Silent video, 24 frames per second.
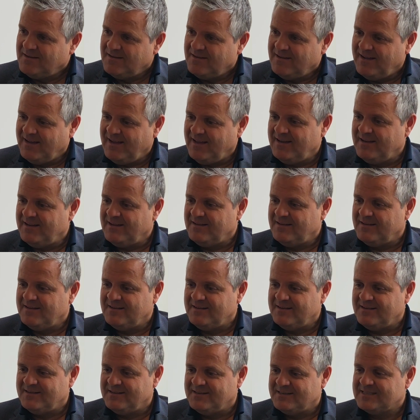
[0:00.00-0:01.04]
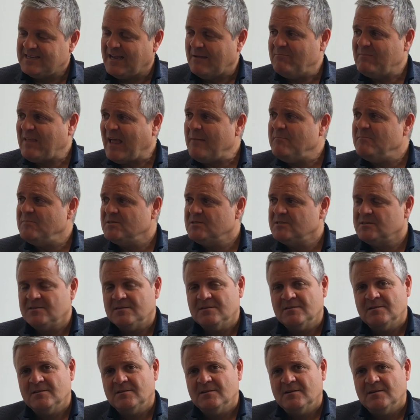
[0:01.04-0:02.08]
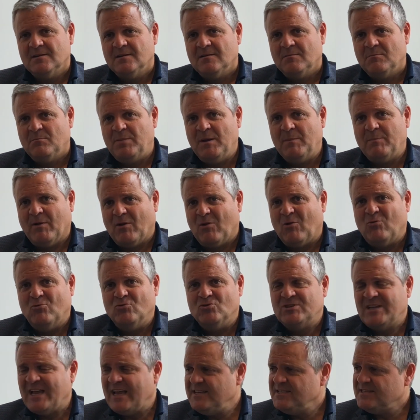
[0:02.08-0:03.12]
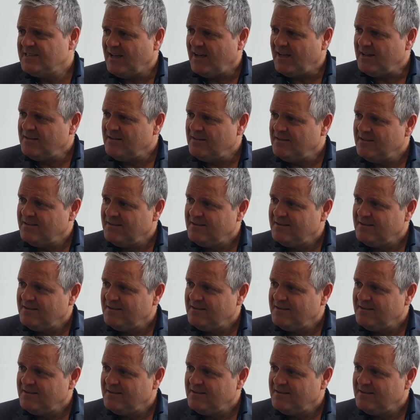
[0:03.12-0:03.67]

And sometimes people who says that,